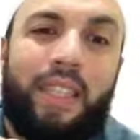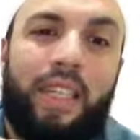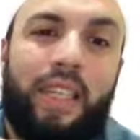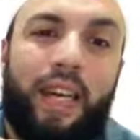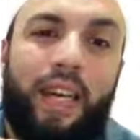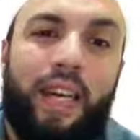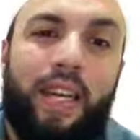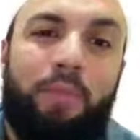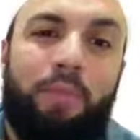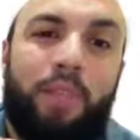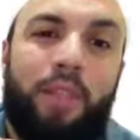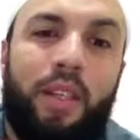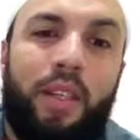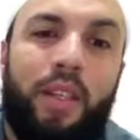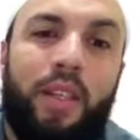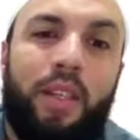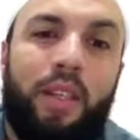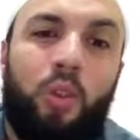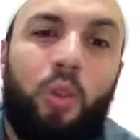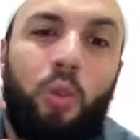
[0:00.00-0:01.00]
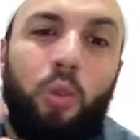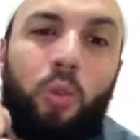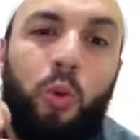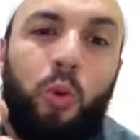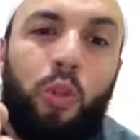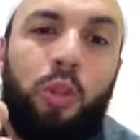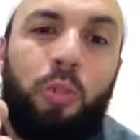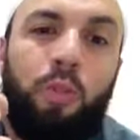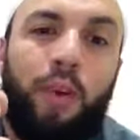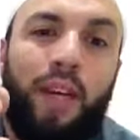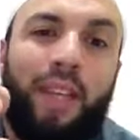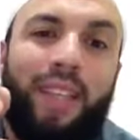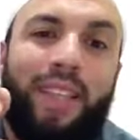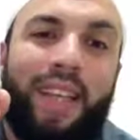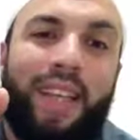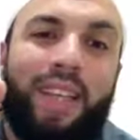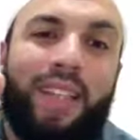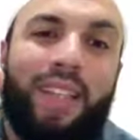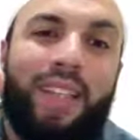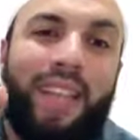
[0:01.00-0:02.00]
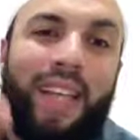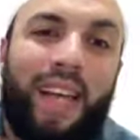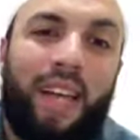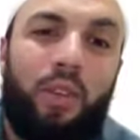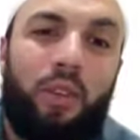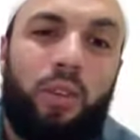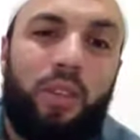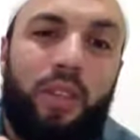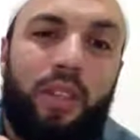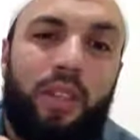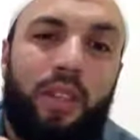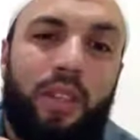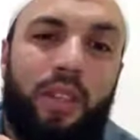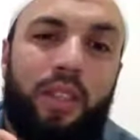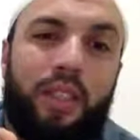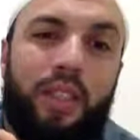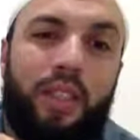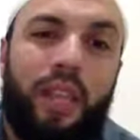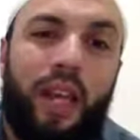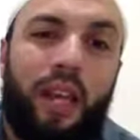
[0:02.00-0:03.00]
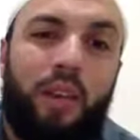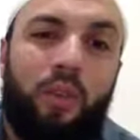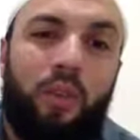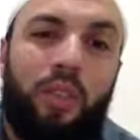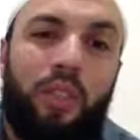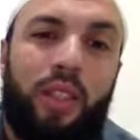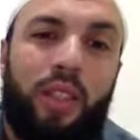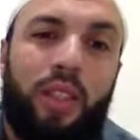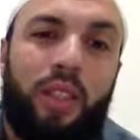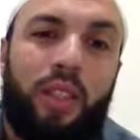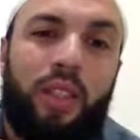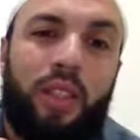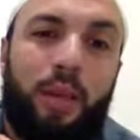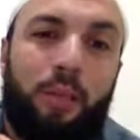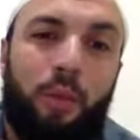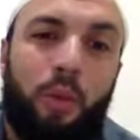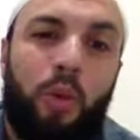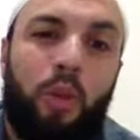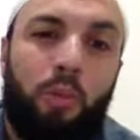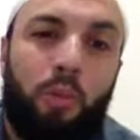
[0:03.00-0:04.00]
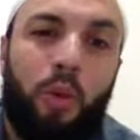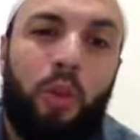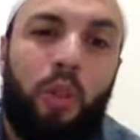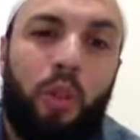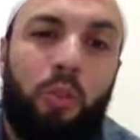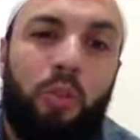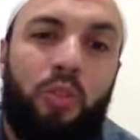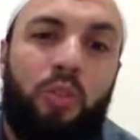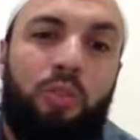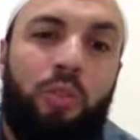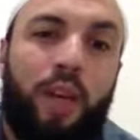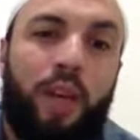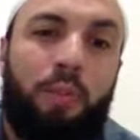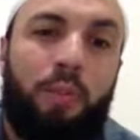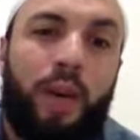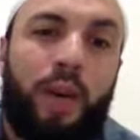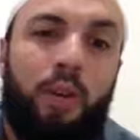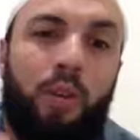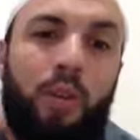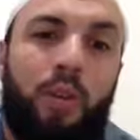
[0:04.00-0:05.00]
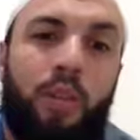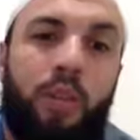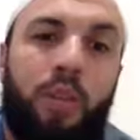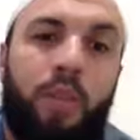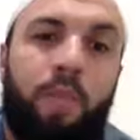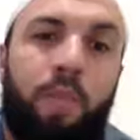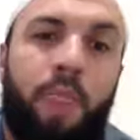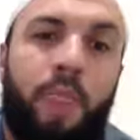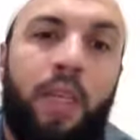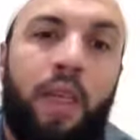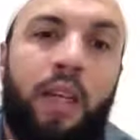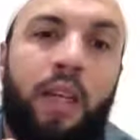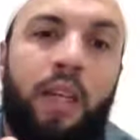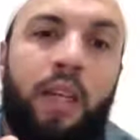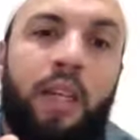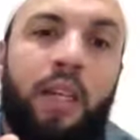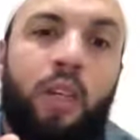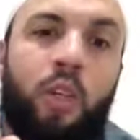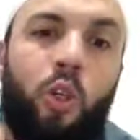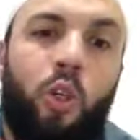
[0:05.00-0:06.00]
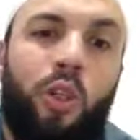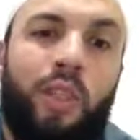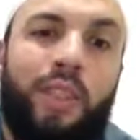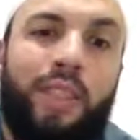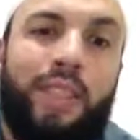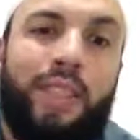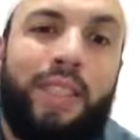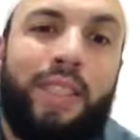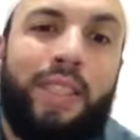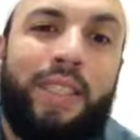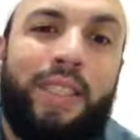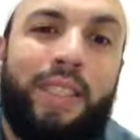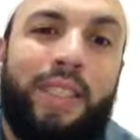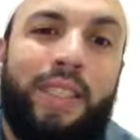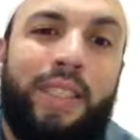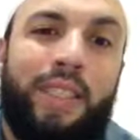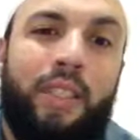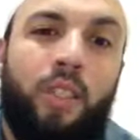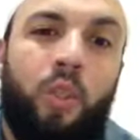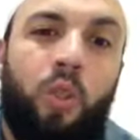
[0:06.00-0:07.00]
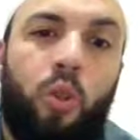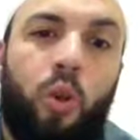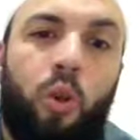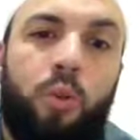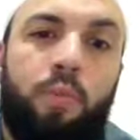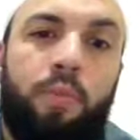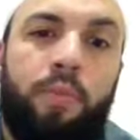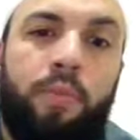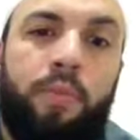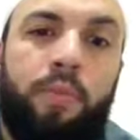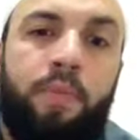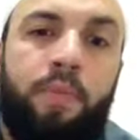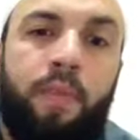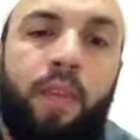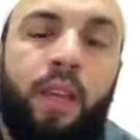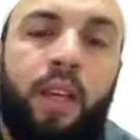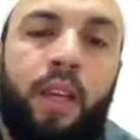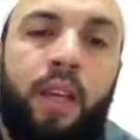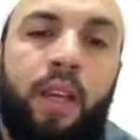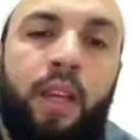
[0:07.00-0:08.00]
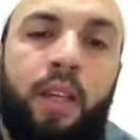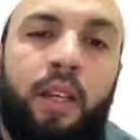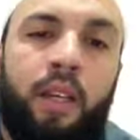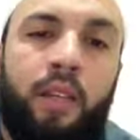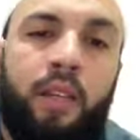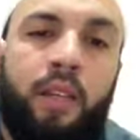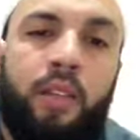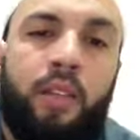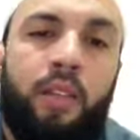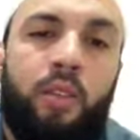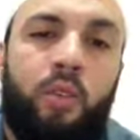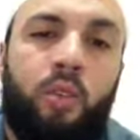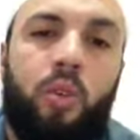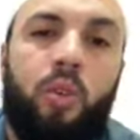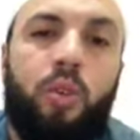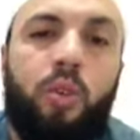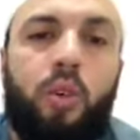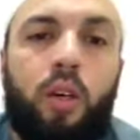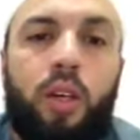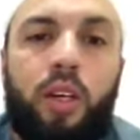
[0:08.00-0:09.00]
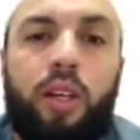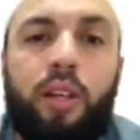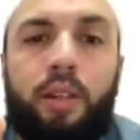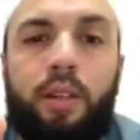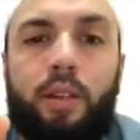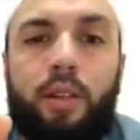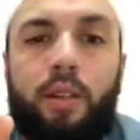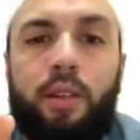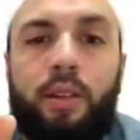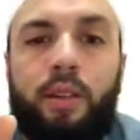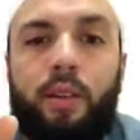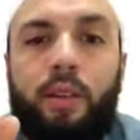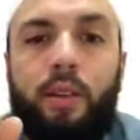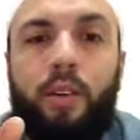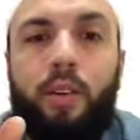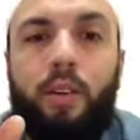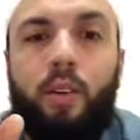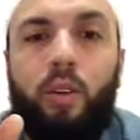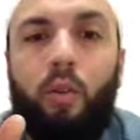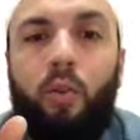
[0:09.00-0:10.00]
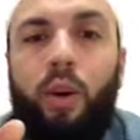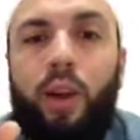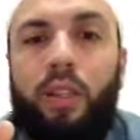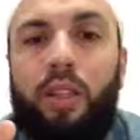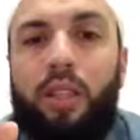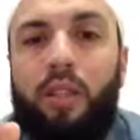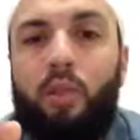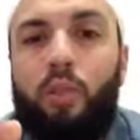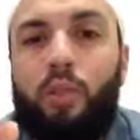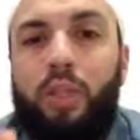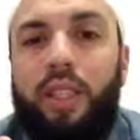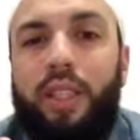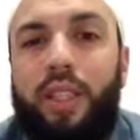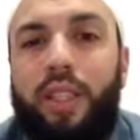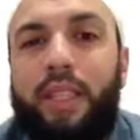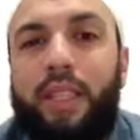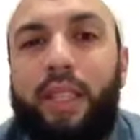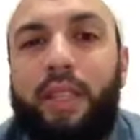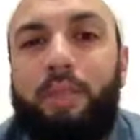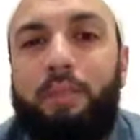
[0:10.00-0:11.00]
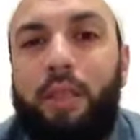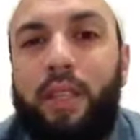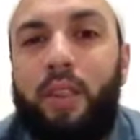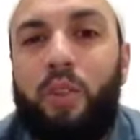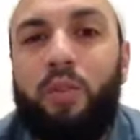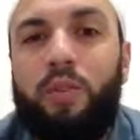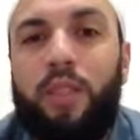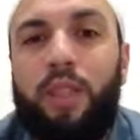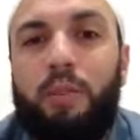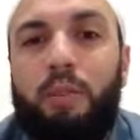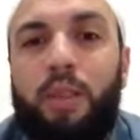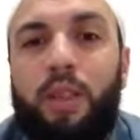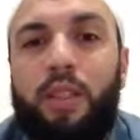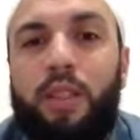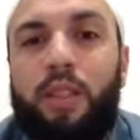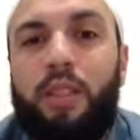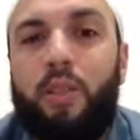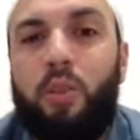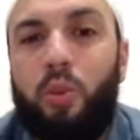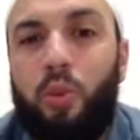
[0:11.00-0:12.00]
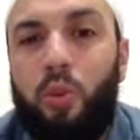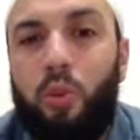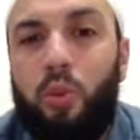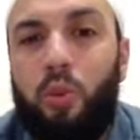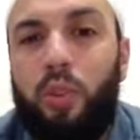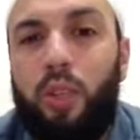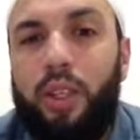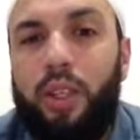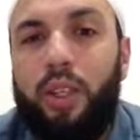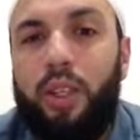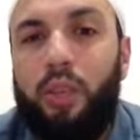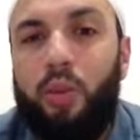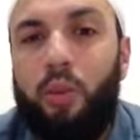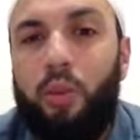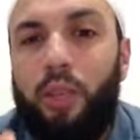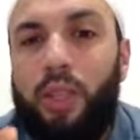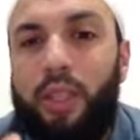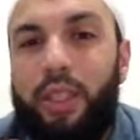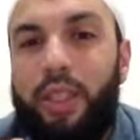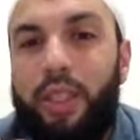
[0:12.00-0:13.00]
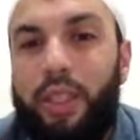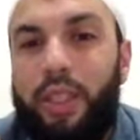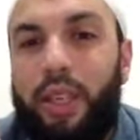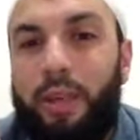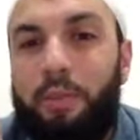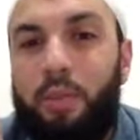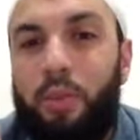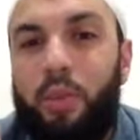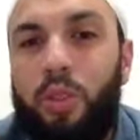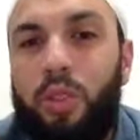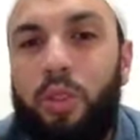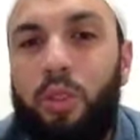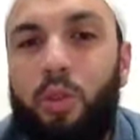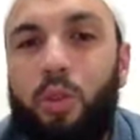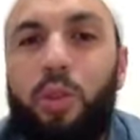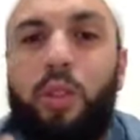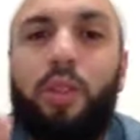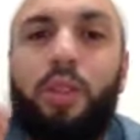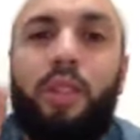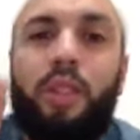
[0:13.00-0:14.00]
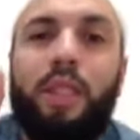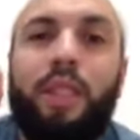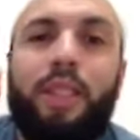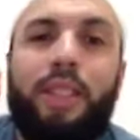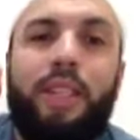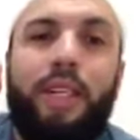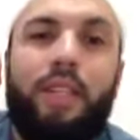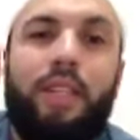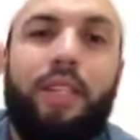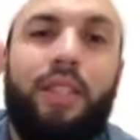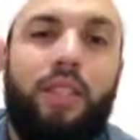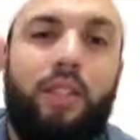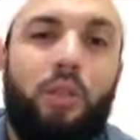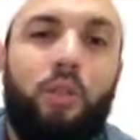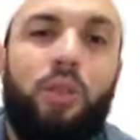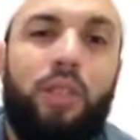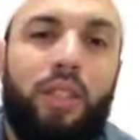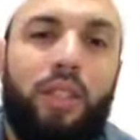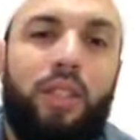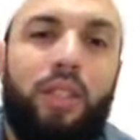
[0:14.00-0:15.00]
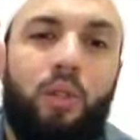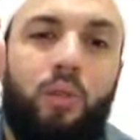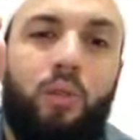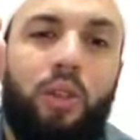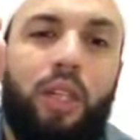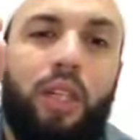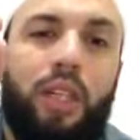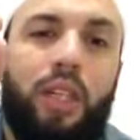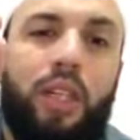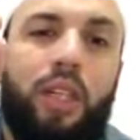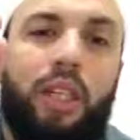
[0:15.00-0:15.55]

I am trying to put my tongue down in the bottom of my mouth. Kuntum. So what we see that many of the brothers do when they come to this word is that they do it this way.